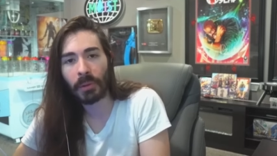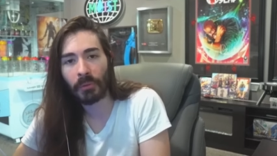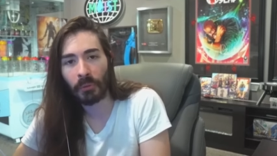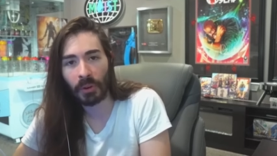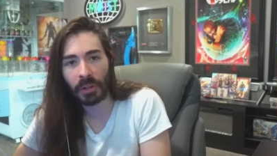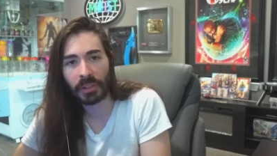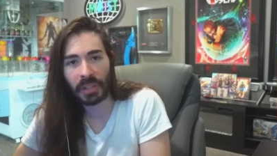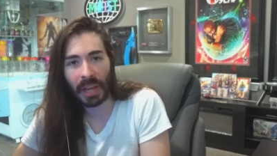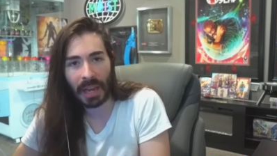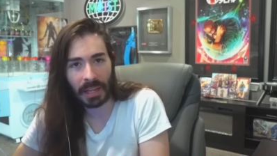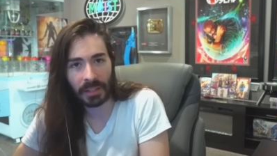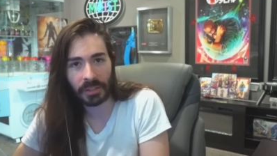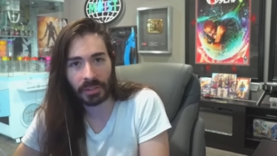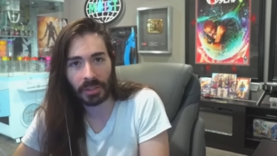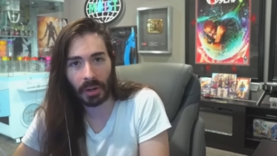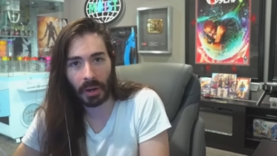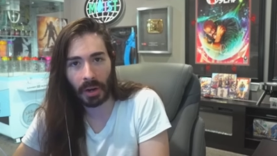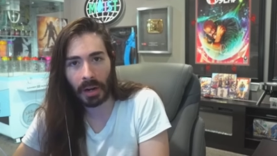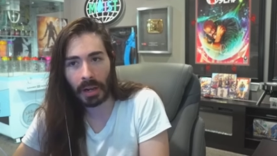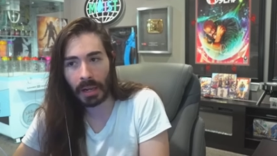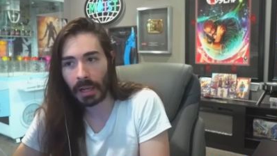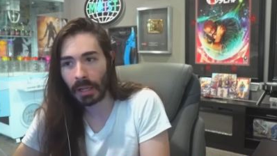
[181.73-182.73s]
for
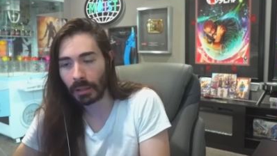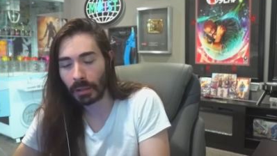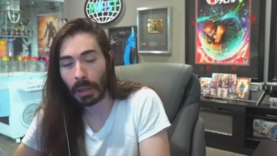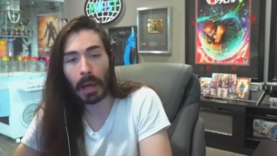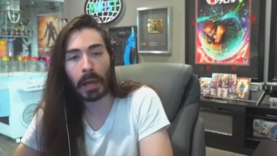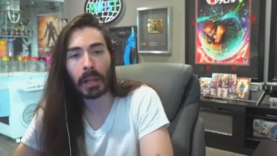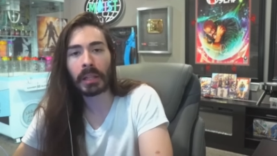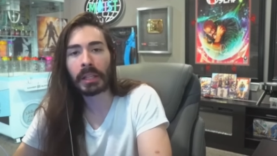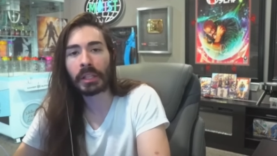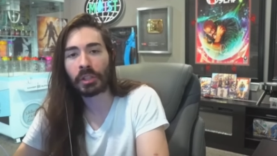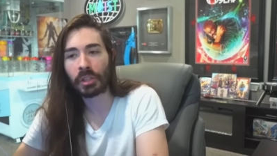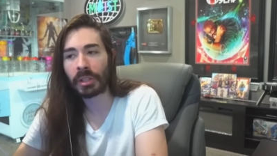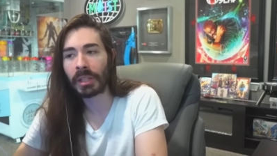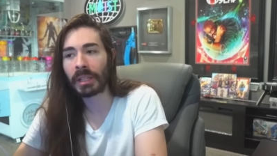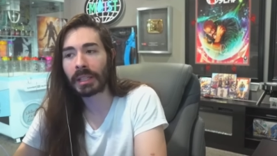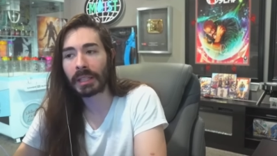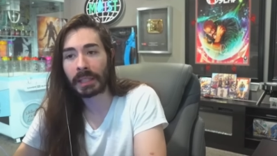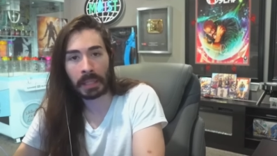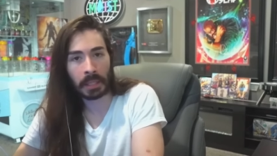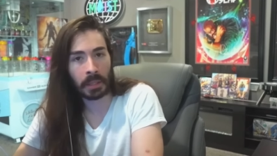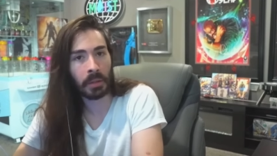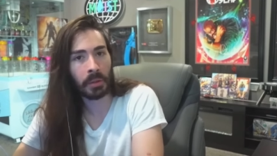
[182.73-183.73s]
disaster. Luckily, she
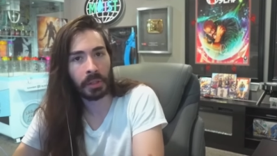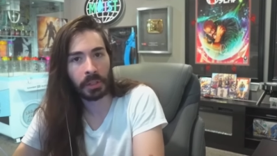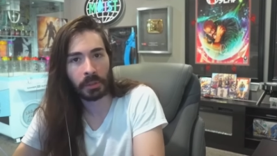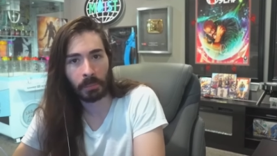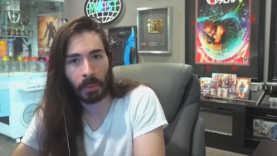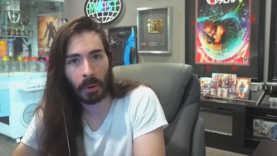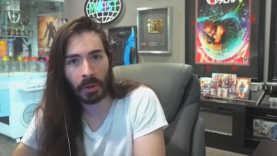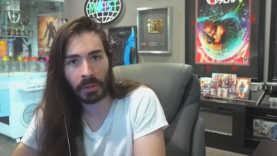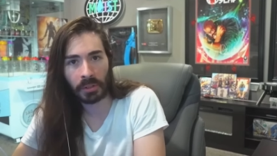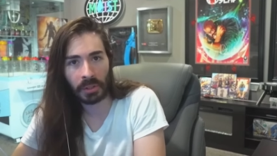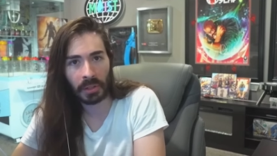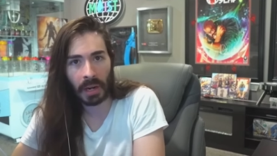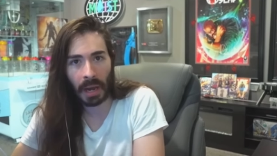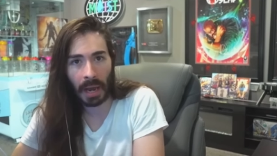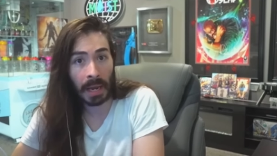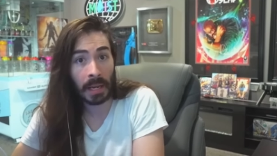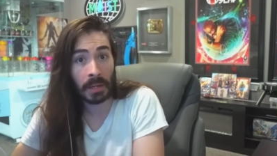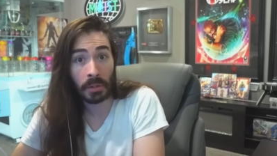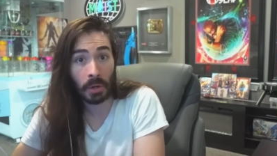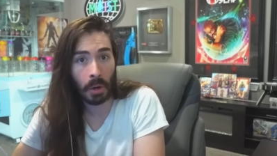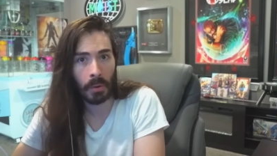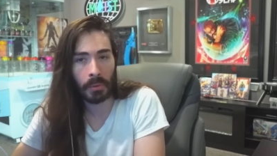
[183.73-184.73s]
didn't kill this person,
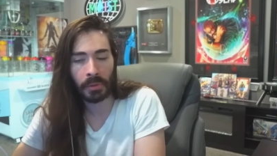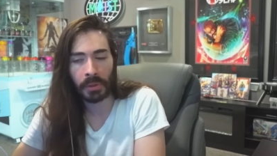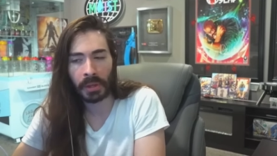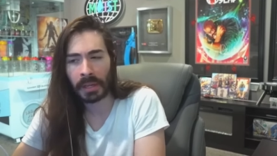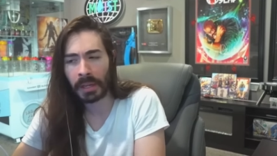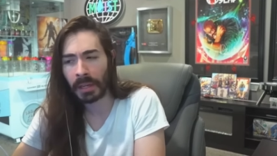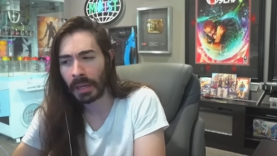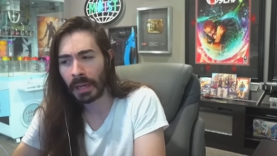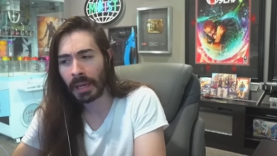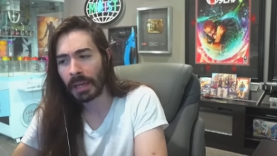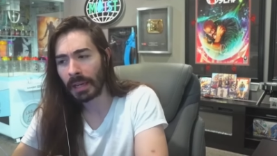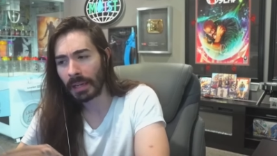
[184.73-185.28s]
I don't think.